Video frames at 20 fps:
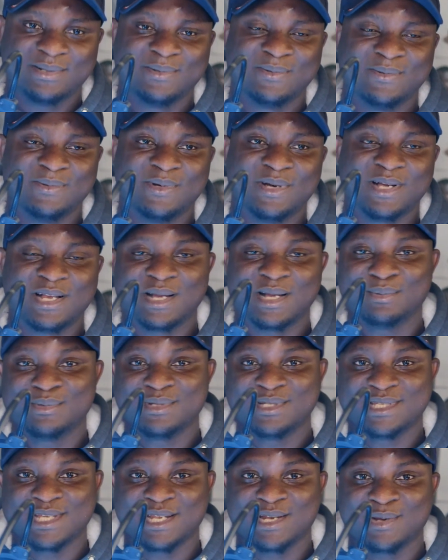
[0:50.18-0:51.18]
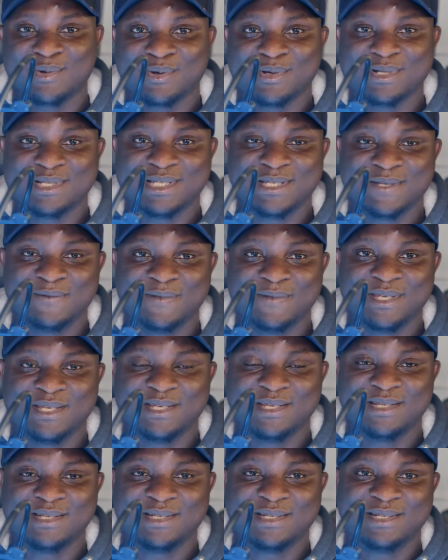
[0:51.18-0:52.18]
Welcome to SethEkow TV.
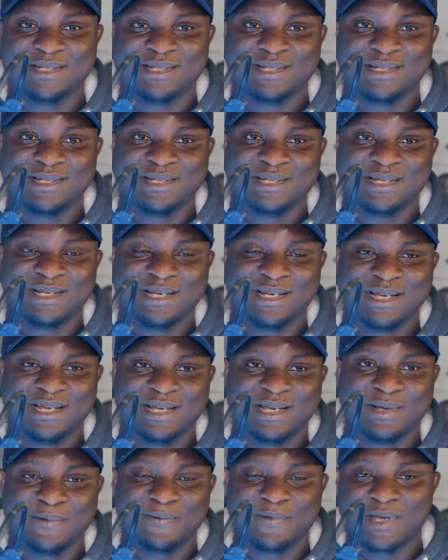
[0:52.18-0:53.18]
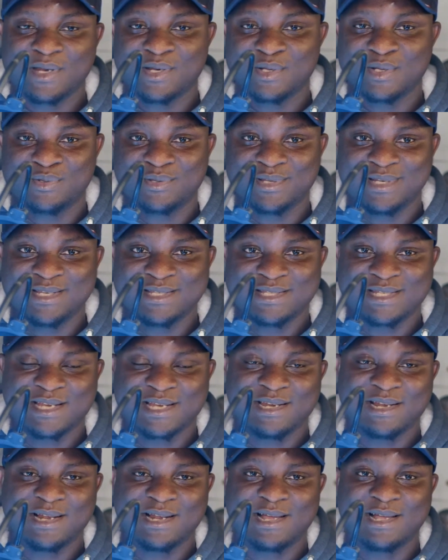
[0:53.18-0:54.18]
If you are new to this
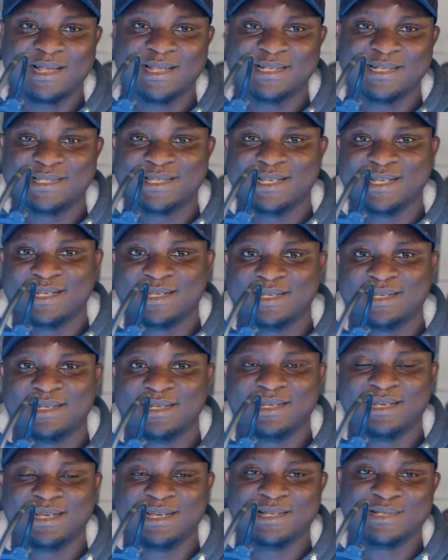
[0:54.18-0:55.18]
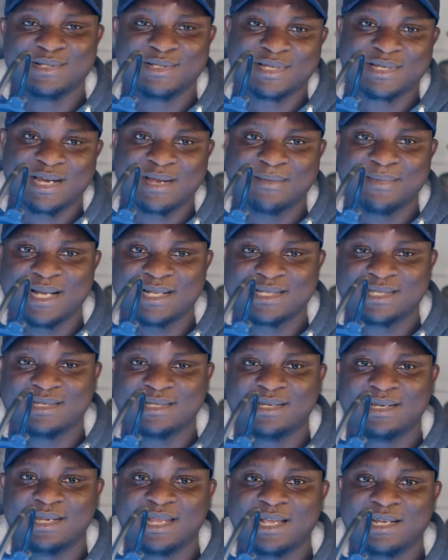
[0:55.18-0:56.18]
channel, hit the subscribe
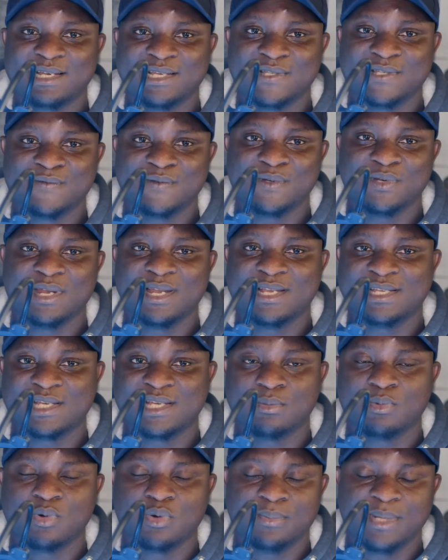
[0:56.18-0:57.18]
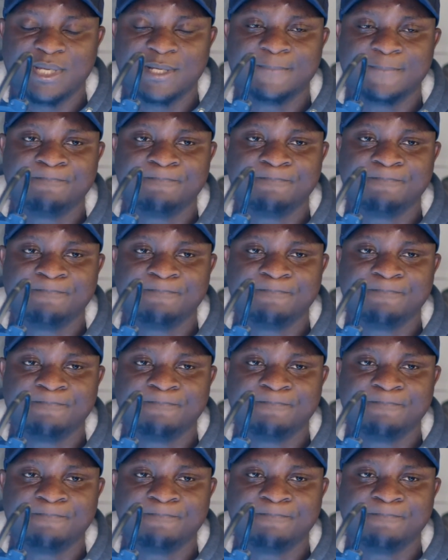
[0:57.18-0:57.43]
button, like this video, and share movie.